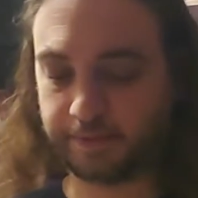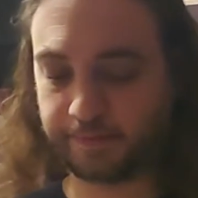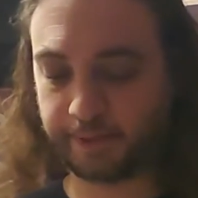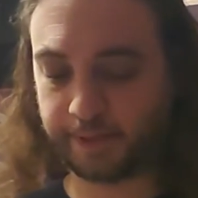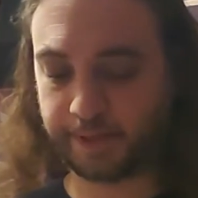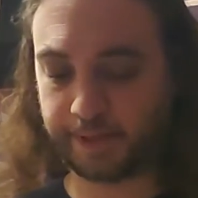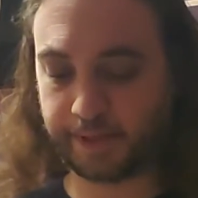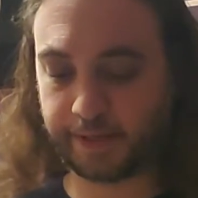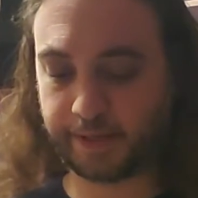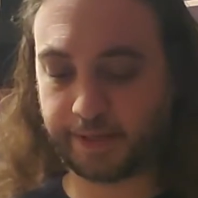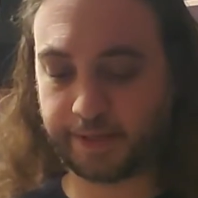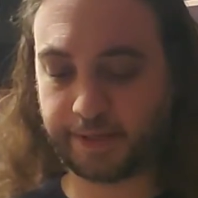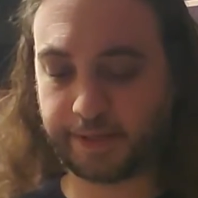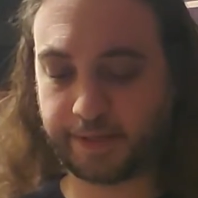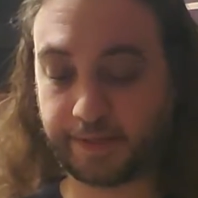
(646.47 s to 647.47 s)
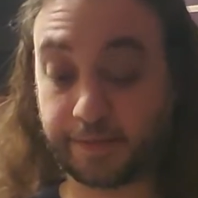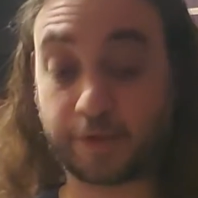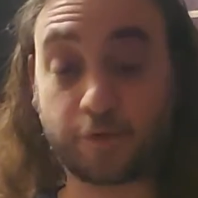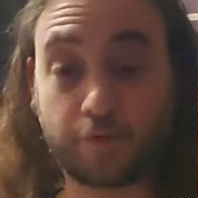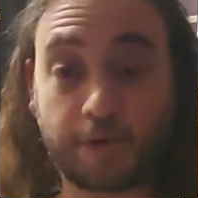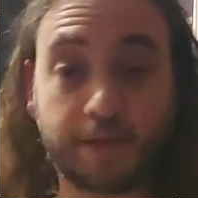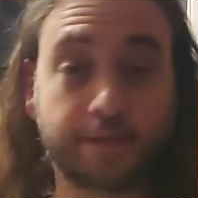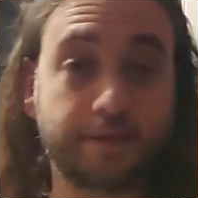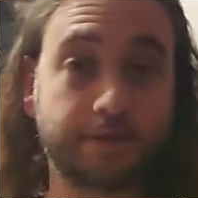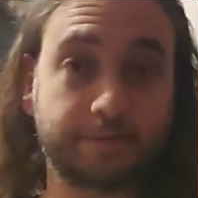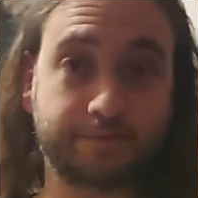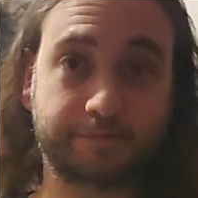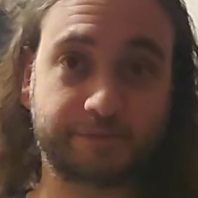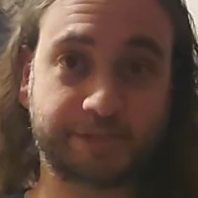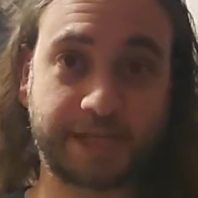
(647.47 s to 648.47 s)
by the great
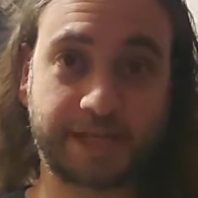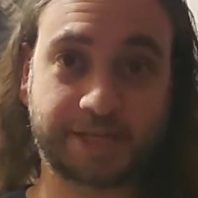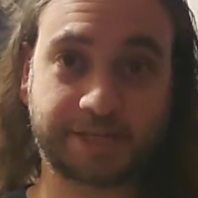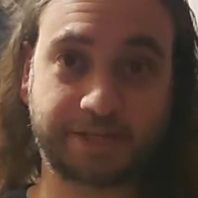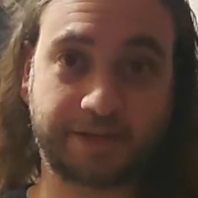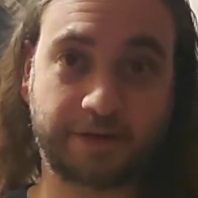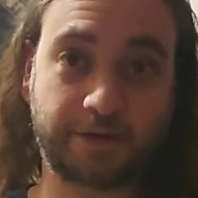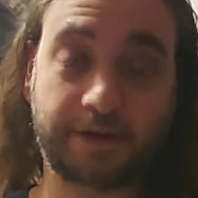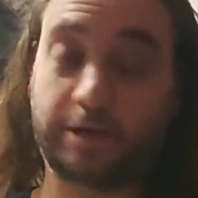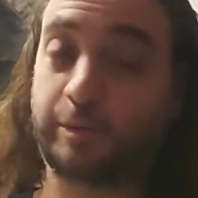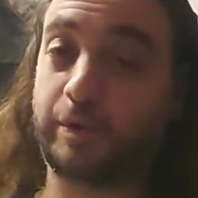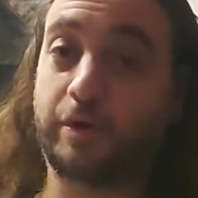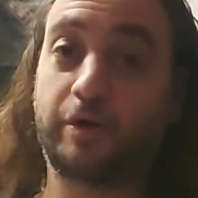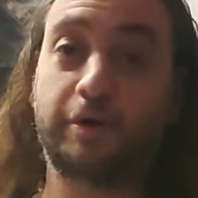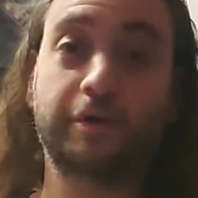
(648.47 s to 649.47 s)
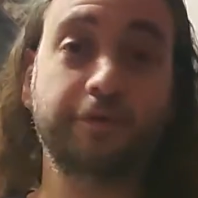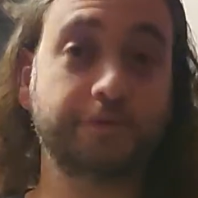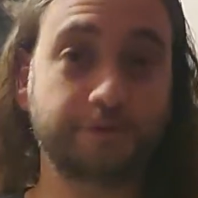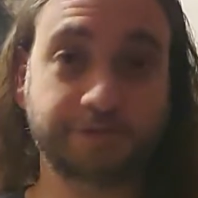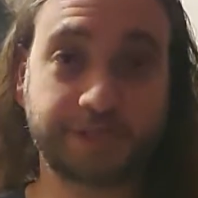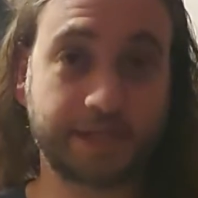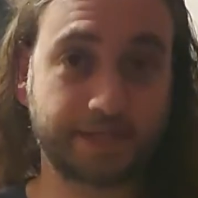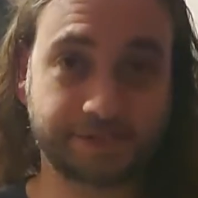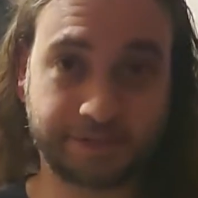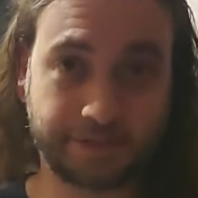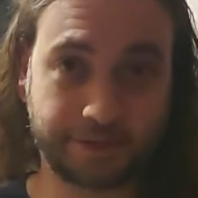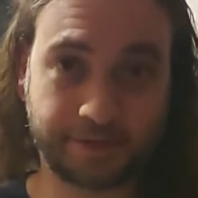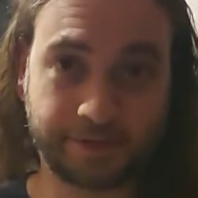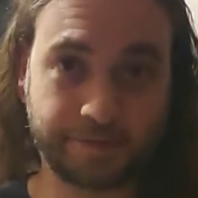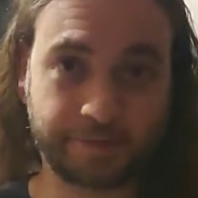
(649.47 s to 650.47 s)
Zack Snyder. Now, we all know Zack
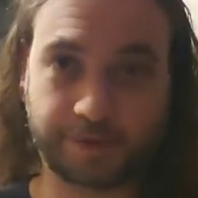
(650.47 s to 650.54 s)
Snyder.